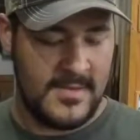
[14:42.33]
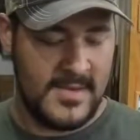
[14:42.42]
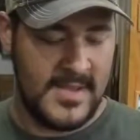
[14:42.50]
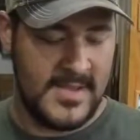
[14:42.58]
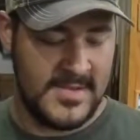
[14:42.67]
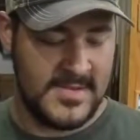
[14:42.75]

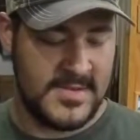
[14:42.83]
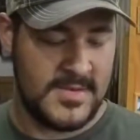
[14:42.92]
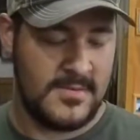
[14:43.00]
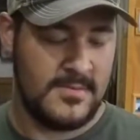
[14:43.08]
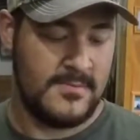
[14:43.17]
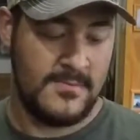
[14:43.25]

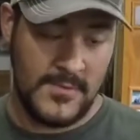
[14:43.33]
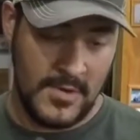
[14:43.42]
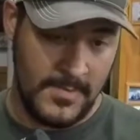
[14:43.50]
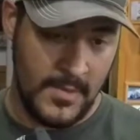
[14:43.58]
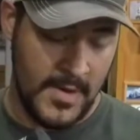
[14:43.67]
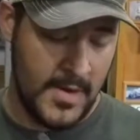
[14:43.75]
is your
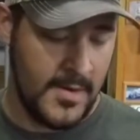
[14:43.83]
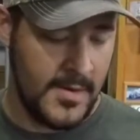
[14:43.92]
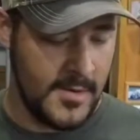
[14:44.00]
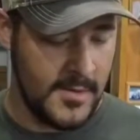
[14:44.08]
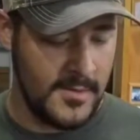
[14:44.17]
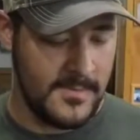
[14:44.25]
bolt carrier
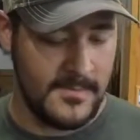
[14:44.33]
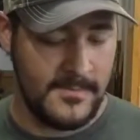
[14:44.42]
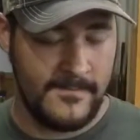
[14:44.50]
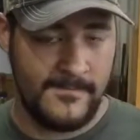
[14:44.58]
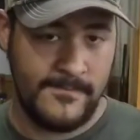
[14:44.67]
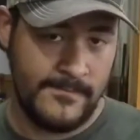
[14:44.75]
group,
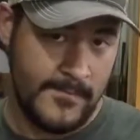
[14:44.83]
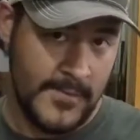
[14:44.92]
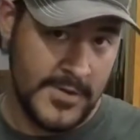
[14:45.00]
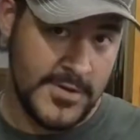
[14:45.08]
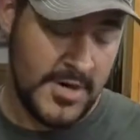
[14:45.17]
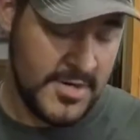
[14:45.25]

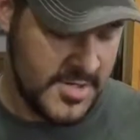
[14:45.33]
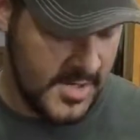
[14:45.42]
your charging